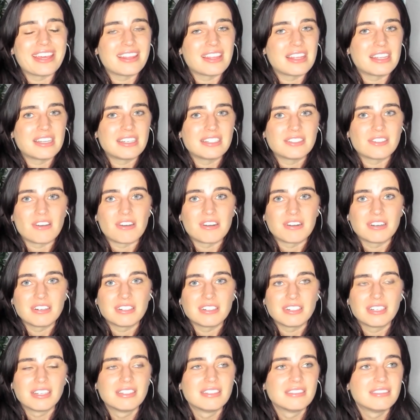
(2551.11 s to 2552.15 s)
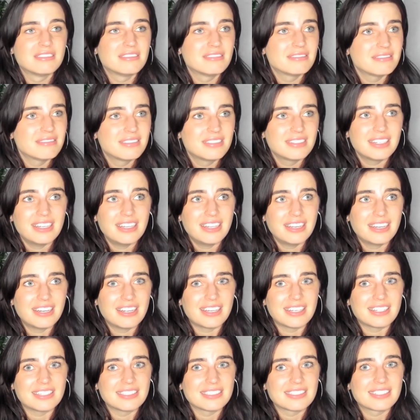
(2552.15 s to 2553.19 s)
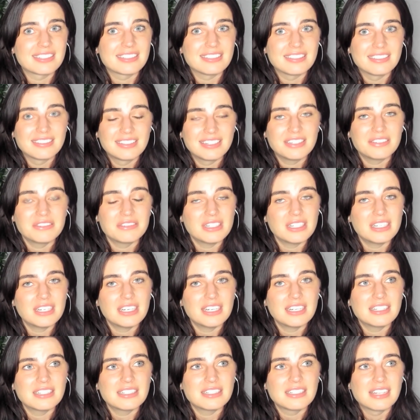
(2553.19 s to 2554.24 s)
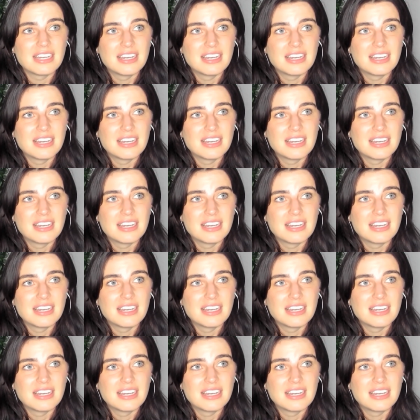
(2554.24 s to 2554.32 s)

that it's hard. It is. It really is.